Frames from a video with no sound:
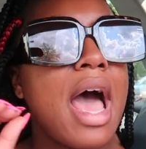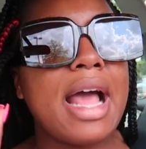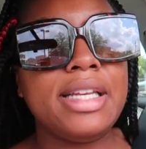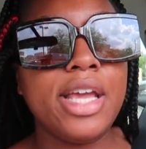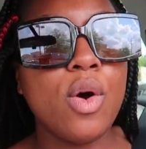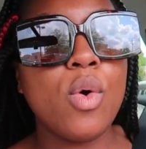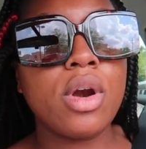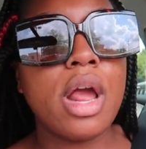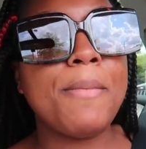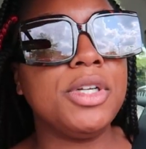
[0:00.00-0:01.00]
I did
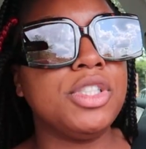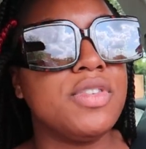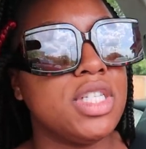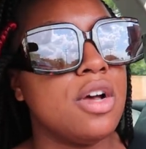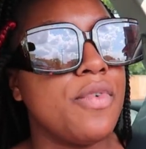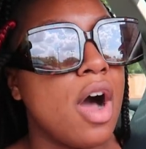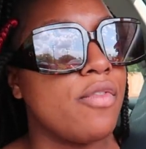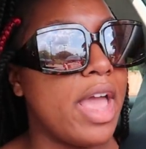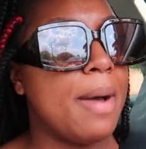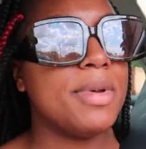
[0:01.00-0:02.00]
order a bunch of stuff
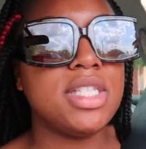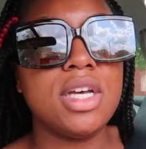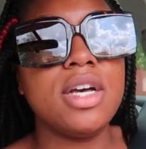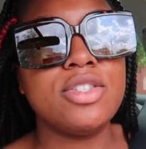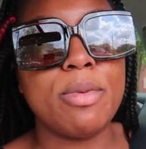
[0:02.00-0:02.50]
off Amazon.